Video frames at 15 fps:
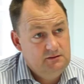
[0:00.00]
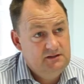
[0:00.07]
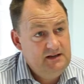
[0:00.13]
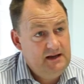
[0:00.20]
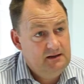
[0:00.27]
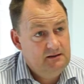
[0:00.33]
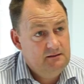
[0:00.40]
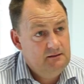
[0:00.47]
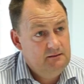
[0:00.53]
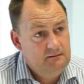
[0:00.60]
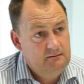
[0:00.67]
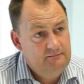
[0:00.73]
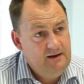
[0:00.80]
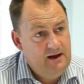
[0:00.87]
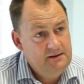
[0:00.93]
take
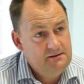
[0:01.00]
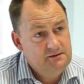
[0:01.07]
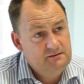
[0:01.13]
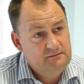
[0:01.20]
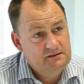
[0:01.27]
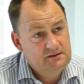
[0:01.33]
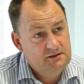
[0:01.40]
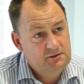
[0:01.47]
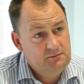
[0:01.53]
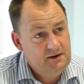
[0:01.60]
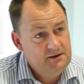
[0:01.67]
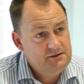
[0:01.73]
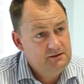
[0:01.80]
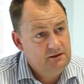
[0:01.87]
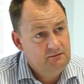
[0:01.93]
advantage of the
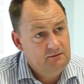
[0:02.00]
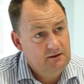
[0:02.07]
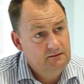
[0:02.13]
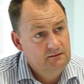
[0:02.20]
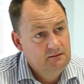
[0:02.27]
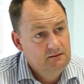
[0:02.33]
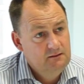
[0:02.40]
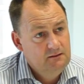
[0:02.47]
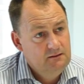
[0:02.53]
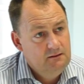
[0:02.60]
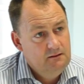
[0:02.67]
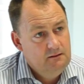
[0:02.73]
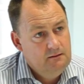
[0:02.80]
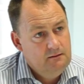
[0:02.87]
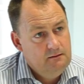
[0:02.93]
situation they're in.
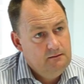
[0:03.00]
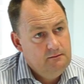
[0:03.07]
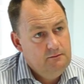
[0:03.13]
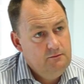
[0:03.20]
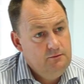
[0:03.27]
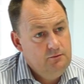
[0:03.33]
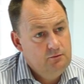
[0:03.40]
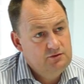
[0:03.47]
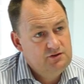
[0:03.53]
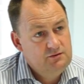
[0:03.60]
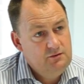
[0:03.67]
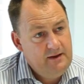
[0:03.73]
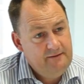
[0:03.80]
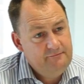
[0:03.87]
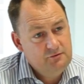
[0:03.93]
You
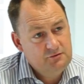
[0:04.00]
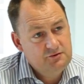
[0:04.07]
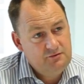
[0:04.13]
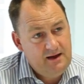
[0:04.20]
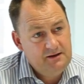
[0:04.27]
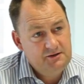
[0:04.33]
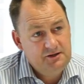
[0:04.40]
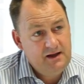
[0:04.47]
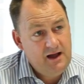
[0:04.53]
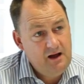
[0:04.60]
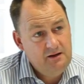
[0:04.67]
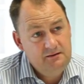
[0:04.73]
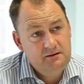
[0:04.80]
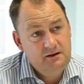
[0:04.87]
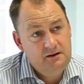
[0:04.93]
have your strategy. How are
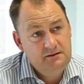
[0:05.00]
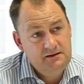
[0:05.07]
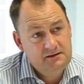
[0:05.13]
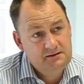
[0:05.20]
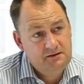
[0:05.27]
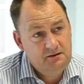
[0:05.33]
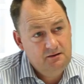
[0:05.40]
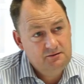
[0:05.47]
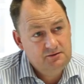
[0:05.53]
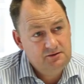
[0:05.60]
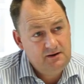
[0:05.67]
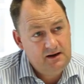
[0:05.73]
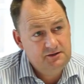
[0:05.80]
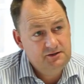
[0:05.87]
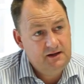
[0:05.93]
you going to execute your
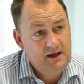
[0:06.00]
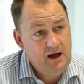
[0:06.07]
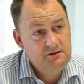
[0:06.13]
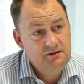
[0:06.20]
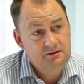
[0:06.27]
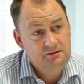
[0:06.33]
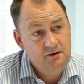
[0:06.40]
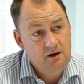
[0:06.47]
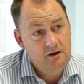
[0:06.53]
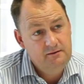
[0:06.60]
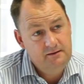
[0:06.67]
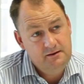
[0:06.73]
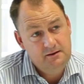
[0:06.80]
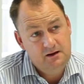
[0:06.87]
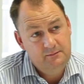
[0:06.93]
strategy? How do you know that
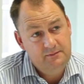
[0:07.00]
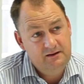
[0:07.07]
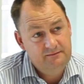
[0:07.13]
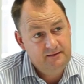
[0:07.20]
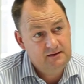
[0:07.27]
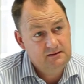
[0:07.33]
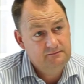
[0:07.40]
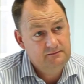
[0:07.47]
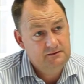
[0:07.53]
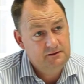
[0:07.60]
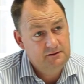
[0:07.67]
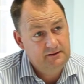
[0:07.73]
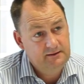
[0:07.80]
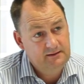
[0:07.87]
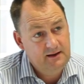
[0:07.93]
you're going to be effective in
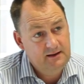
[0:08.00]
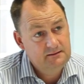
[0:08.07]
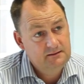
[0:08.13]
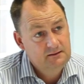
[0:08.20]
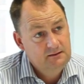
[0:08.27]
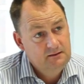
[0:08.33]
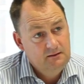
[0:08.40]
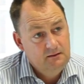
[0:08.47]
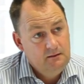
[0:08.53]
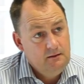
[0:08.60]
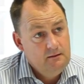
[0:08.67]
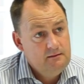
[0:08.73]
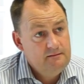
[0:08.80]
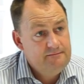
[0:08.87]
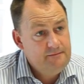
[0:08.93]
doing that?
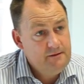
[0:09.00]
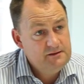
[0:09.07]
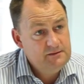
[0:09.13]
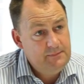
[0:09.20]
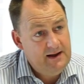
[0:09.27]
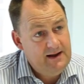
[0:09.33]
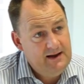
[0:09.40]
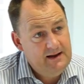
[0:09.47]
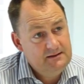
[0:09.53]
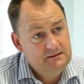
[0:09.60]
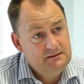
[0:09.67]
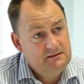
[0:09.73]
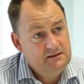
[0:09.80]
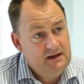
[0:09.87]
The first part is to